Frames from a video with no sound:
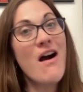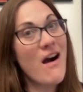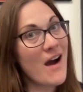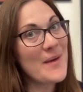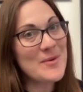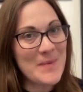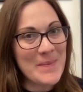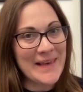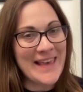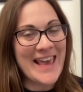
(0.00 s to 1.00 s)
I would be
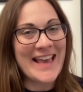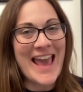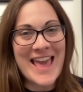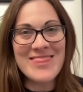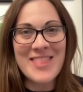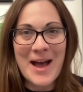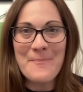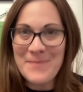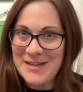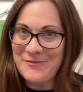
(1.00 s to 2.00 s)
picking in that
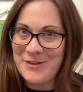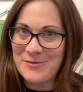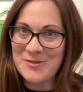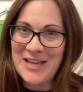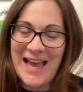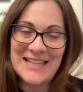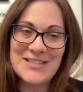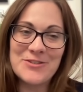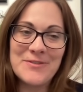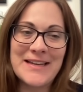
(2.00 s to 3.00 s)
midfield
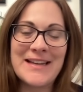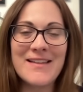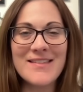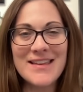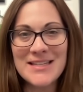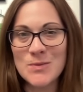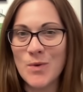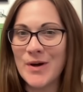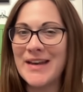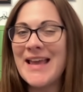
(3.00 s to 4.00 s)
category. Now this
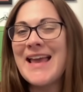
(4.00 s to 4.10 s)
one